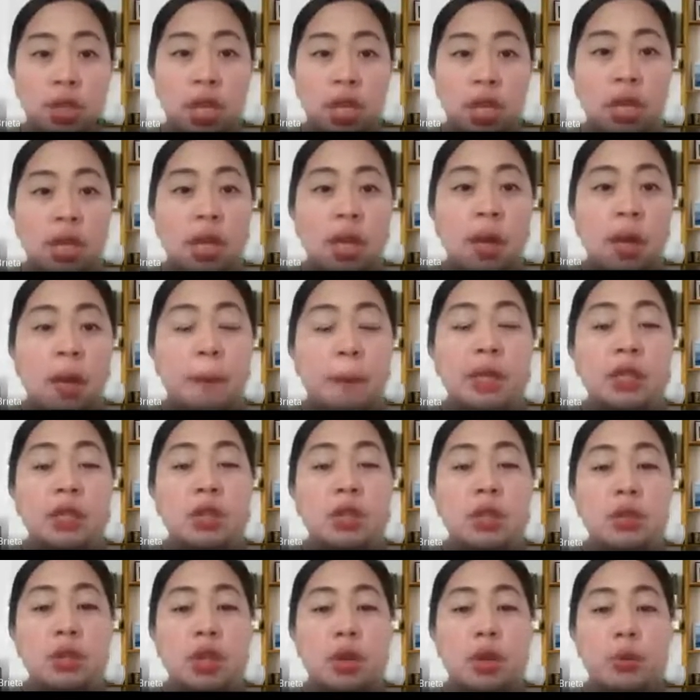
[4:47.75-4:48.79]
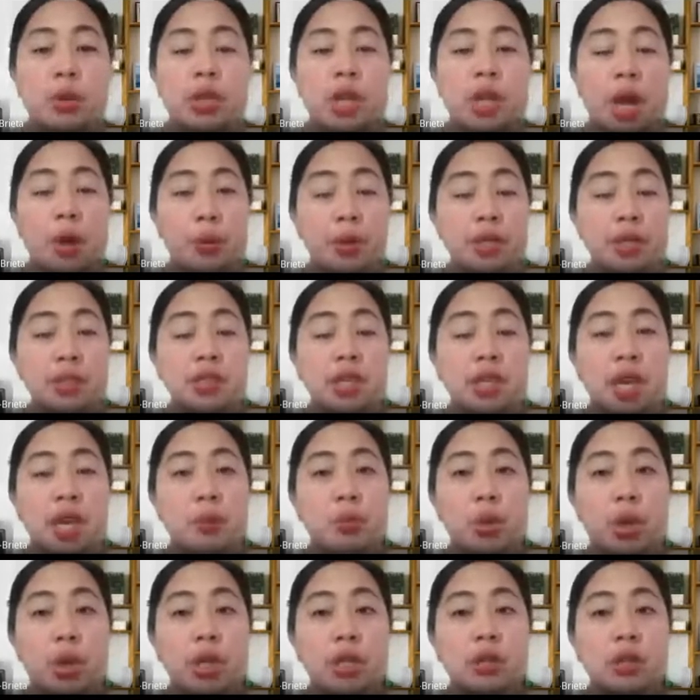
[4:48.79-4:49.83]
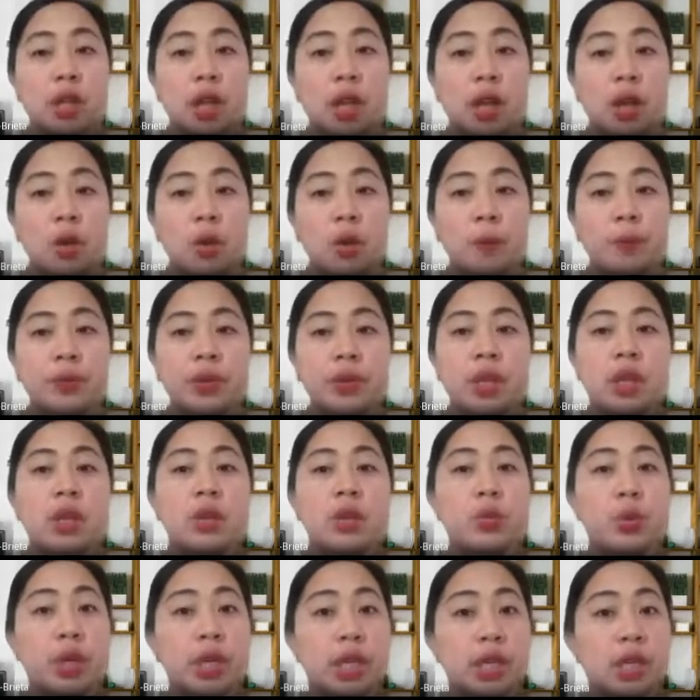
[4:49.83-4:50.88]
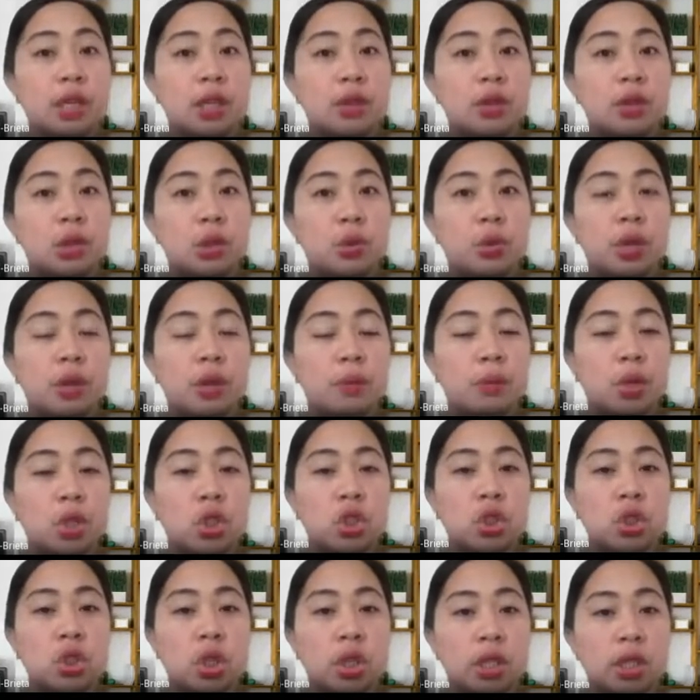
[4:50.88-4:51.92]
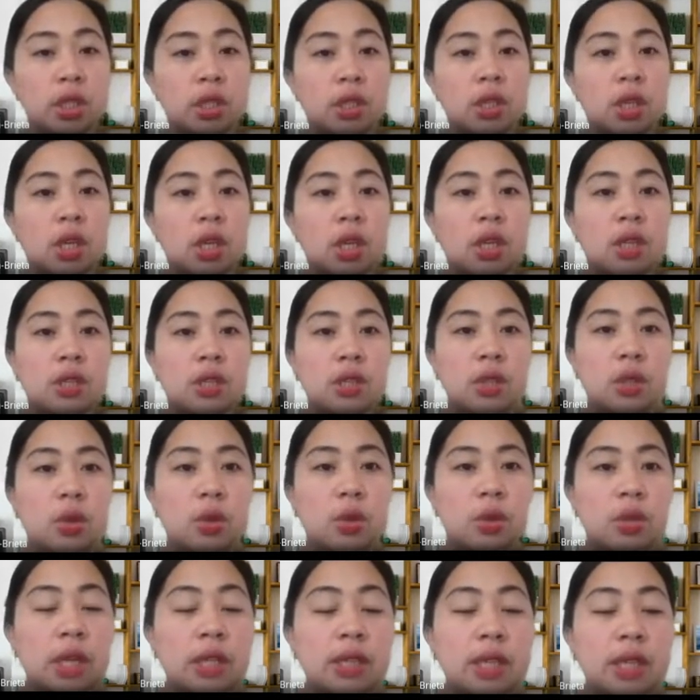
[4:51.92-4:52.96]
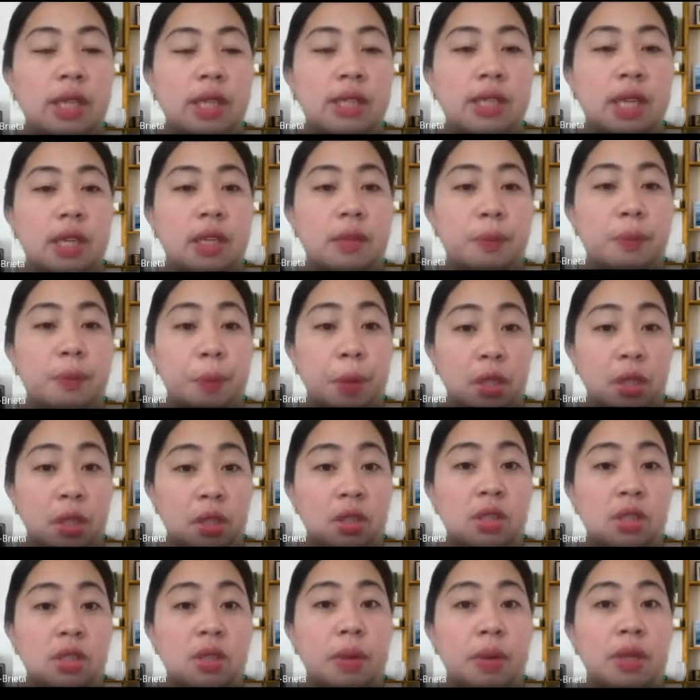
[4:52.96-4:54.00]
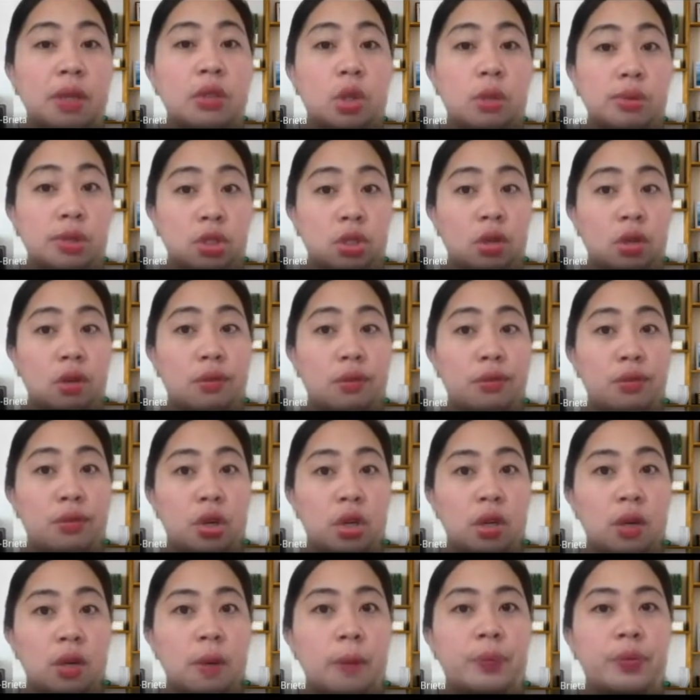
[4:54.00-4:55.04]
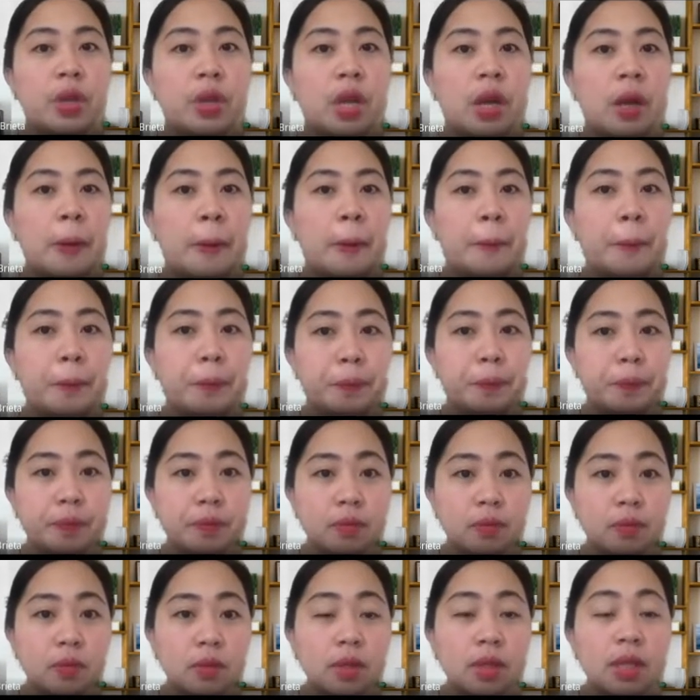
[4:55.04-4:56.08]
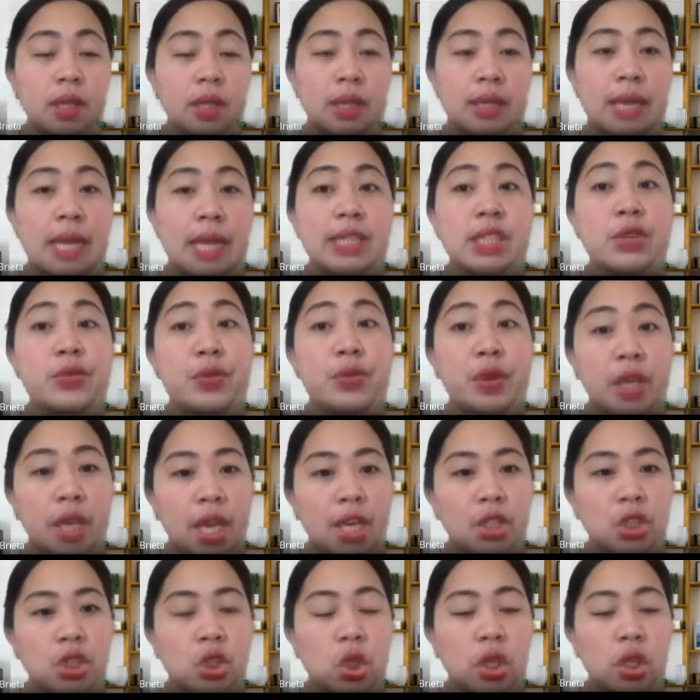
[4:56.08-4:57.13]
But with our time right now, we cannot do immersion. So that is a participant observer classification.